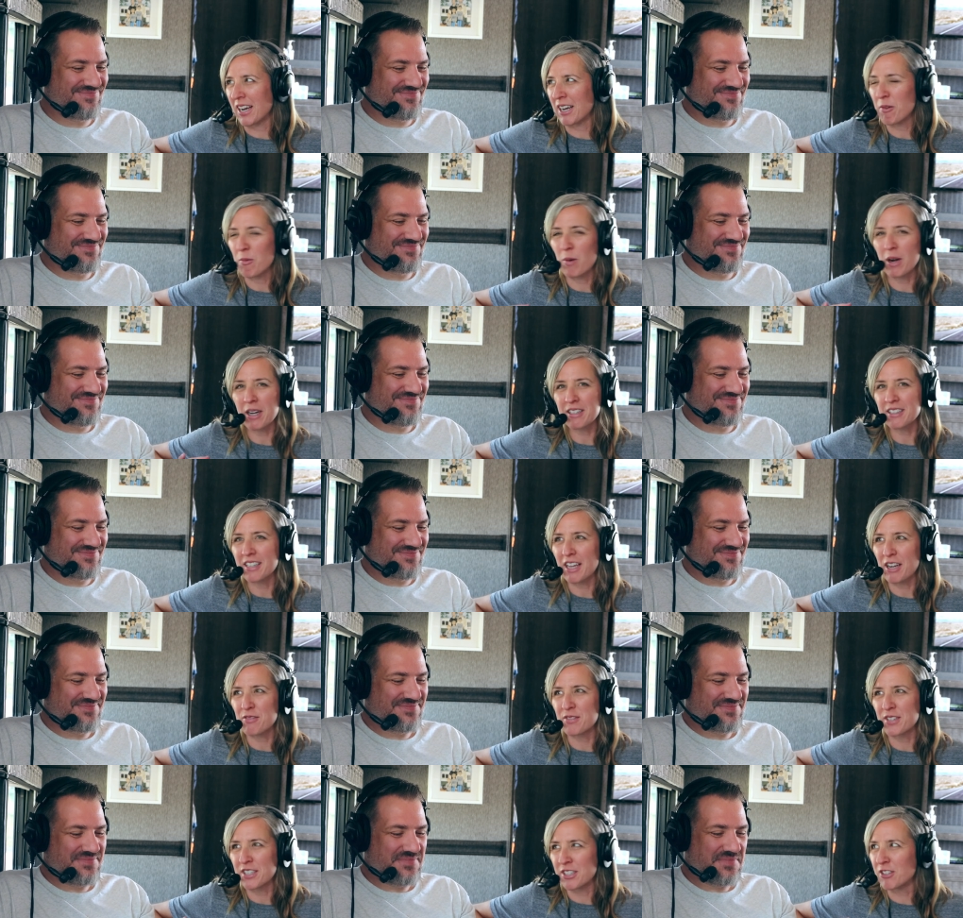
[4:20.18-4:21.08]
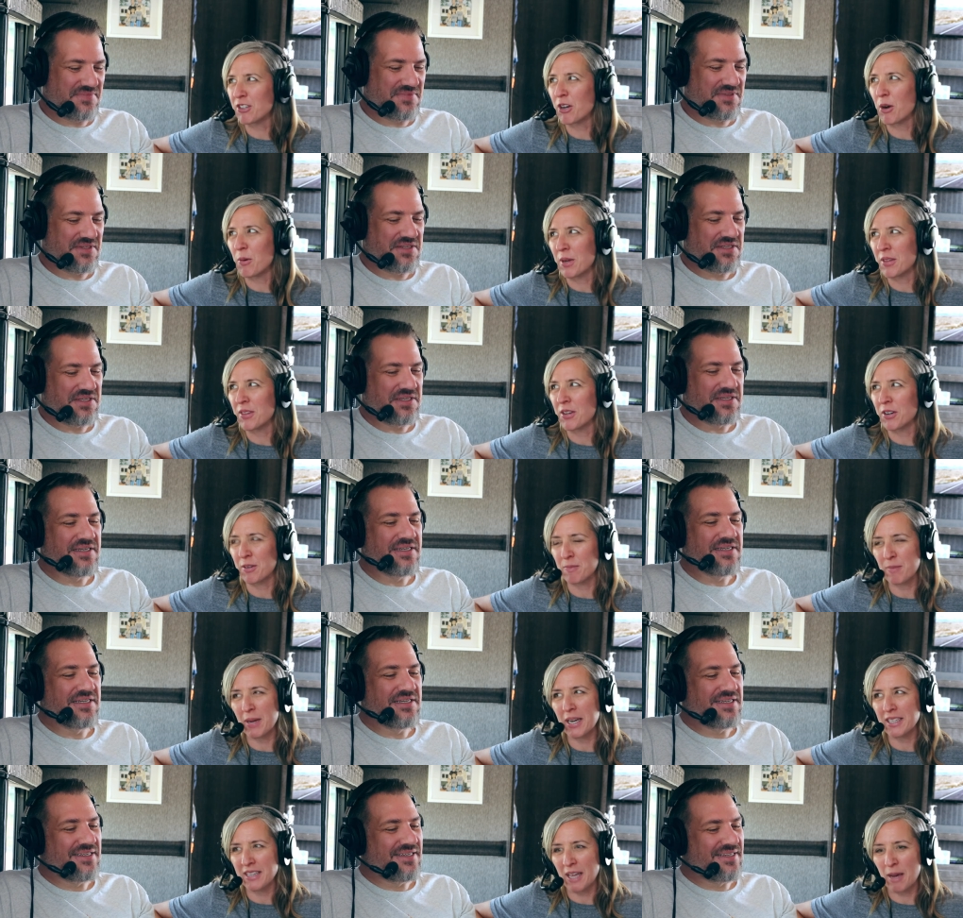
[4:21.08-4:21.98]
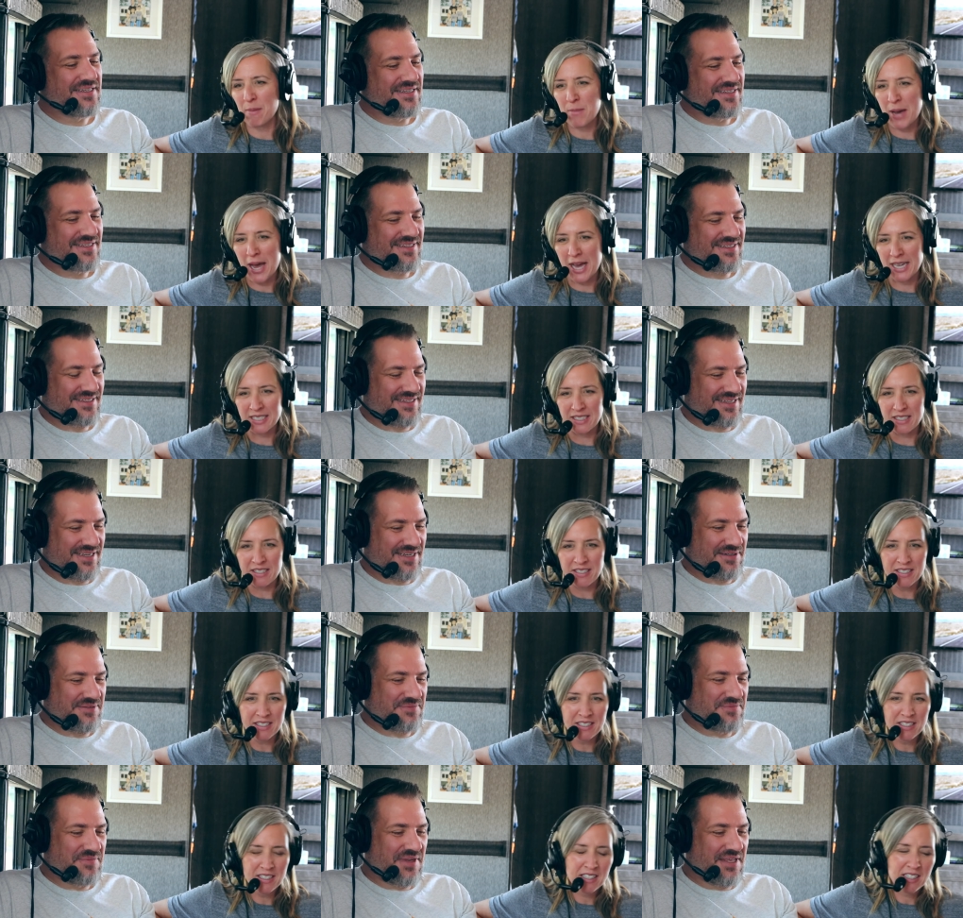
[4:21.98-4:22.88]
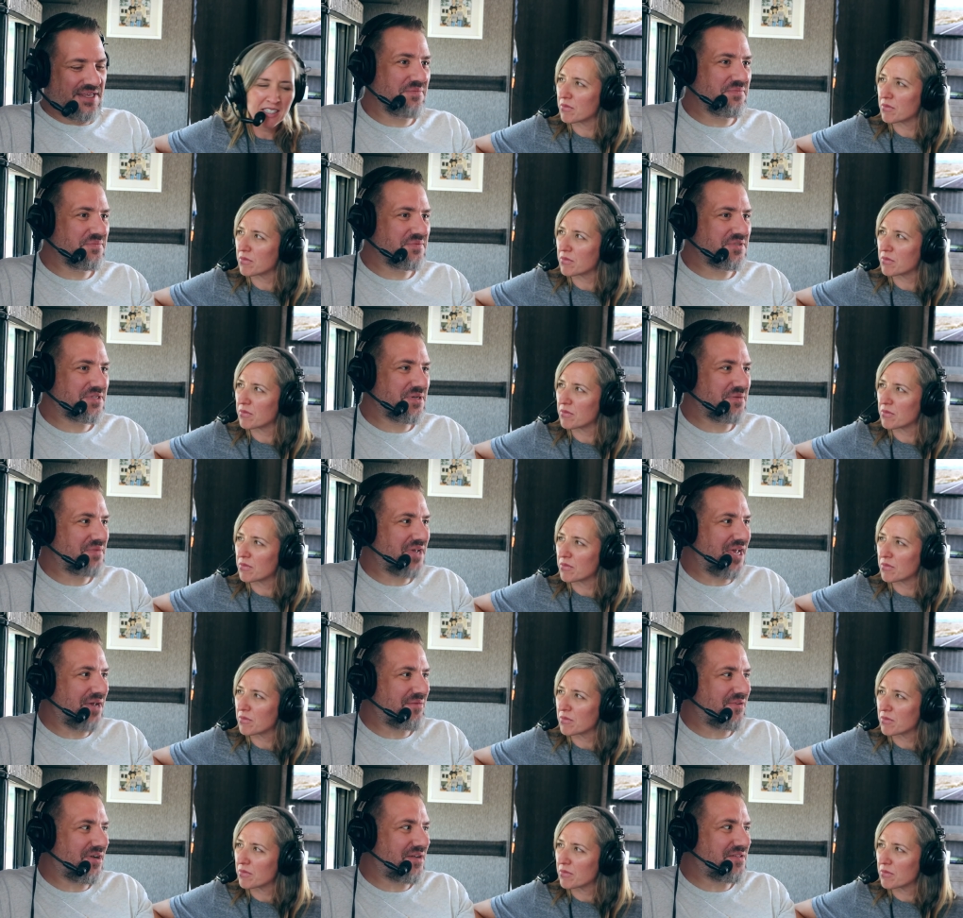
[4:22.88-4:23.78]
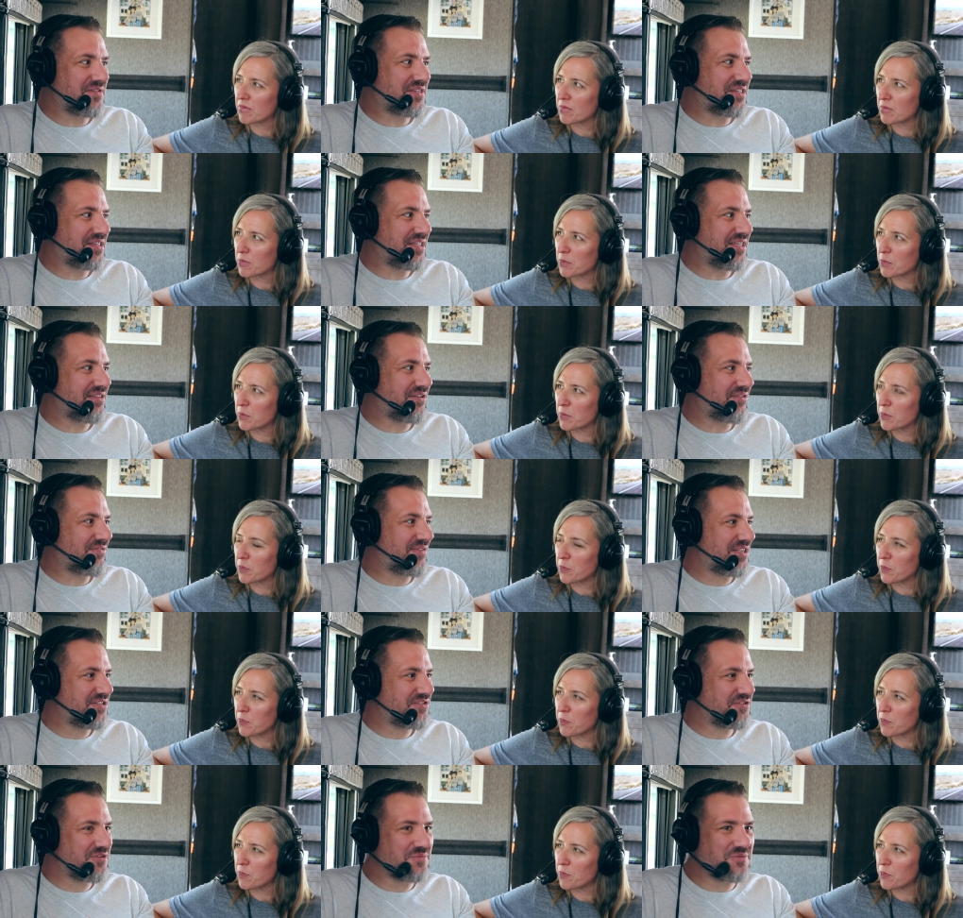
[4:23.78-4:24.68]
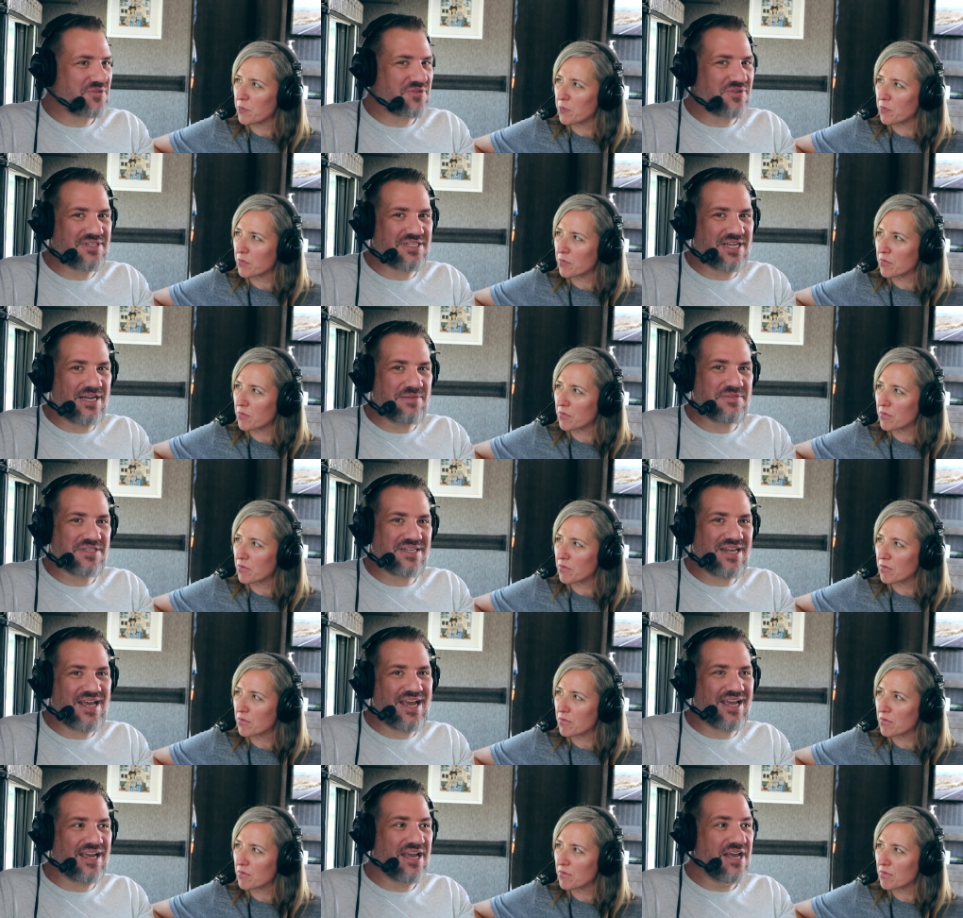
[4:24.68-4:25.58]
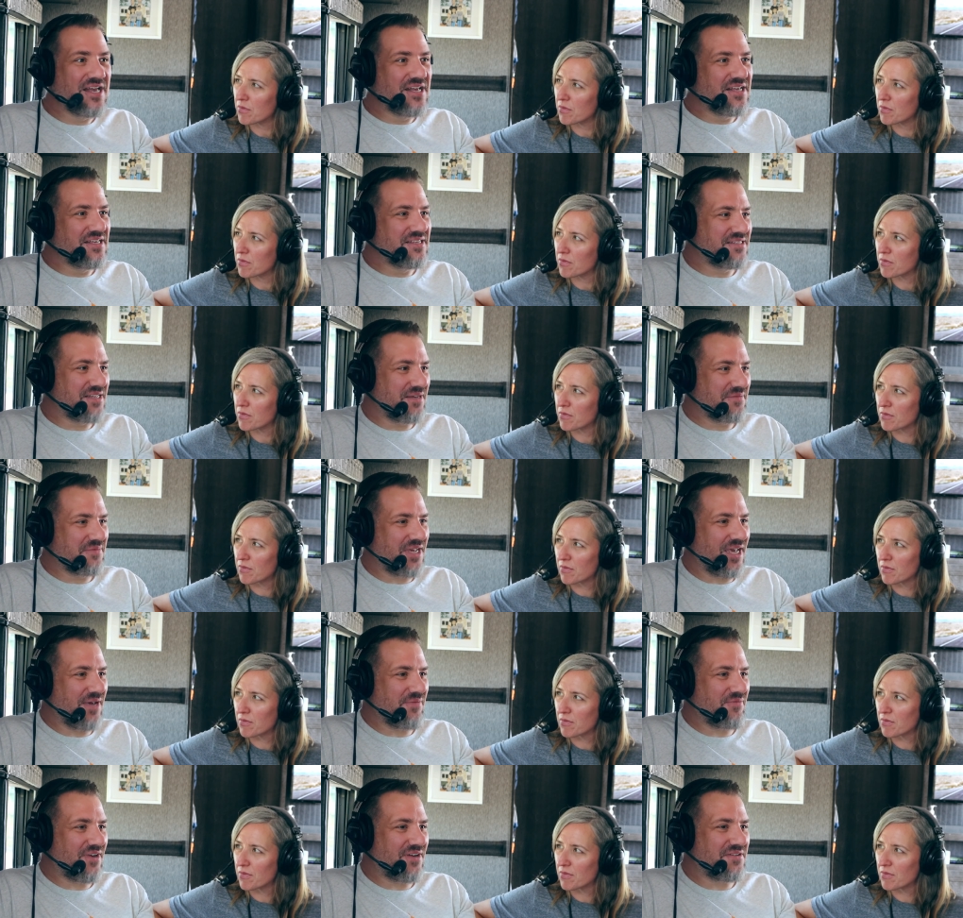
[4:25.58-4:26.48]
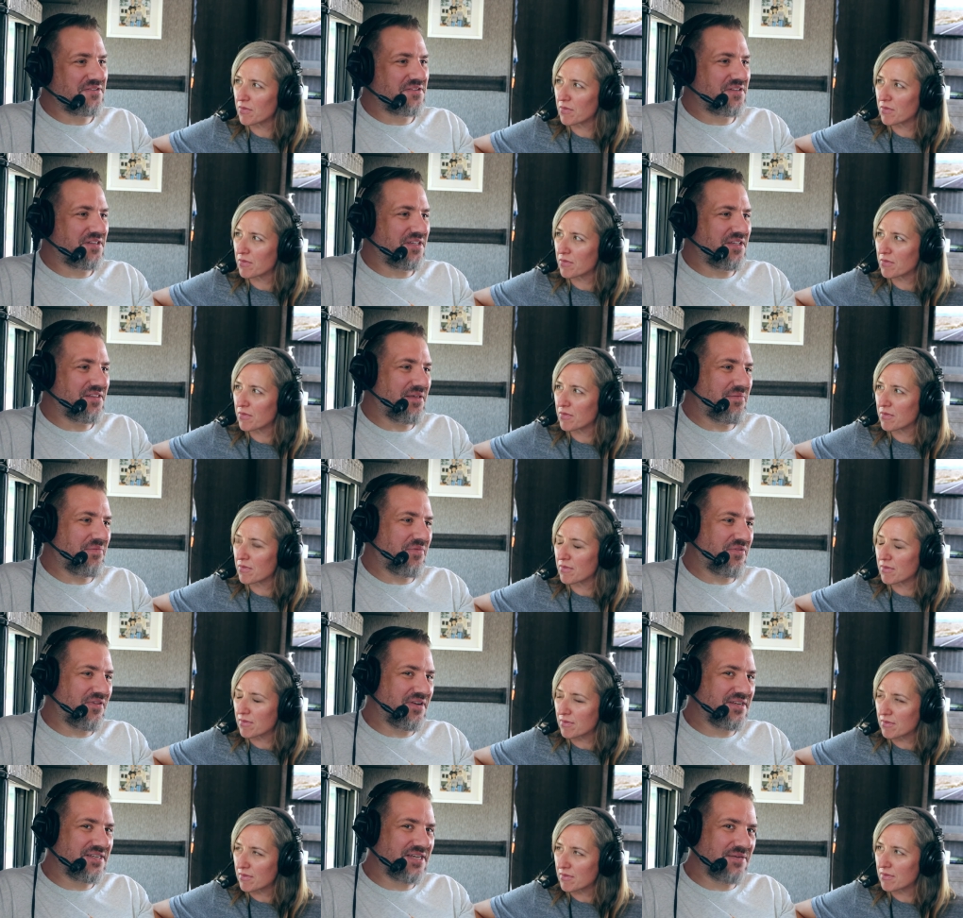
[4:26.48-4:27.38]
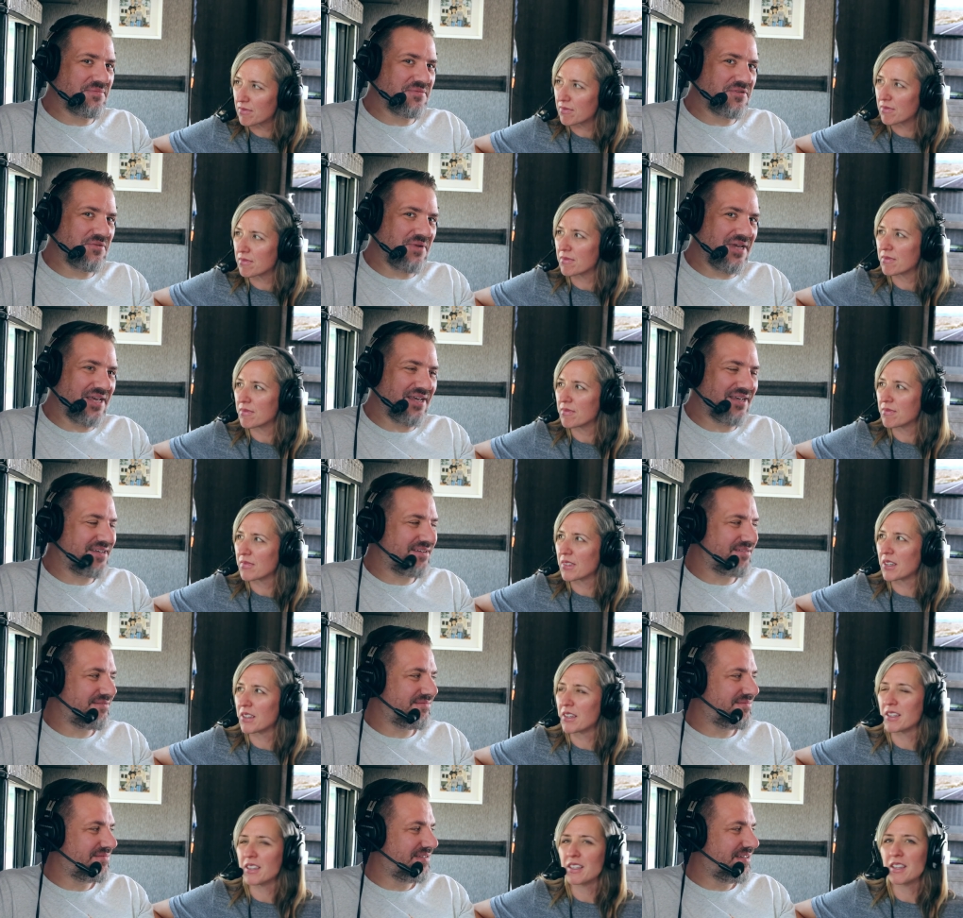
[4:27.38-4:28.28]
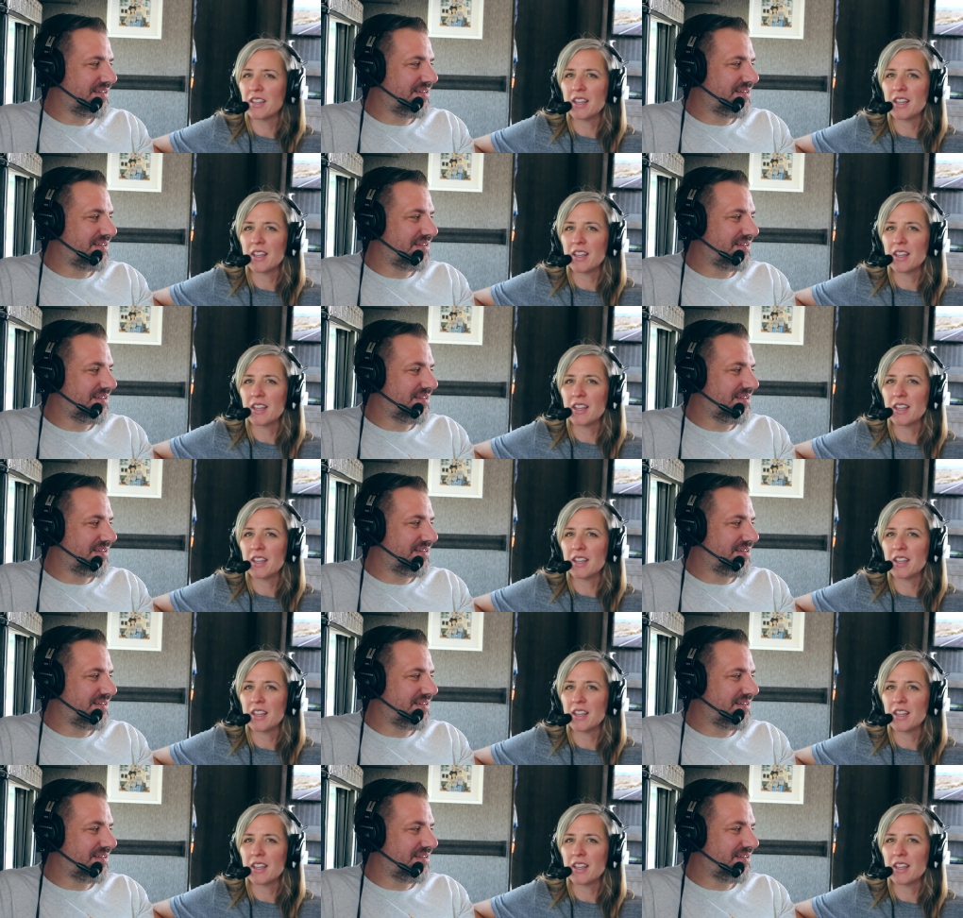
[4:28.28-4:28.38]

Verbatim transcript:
Speaker 1: Okay. Wildlife didn't go in there and make that mess. Yeah.
Speaker 2: Some some campgrounds clean their restrooms three times a day. Some campgrounds clean them three times a week.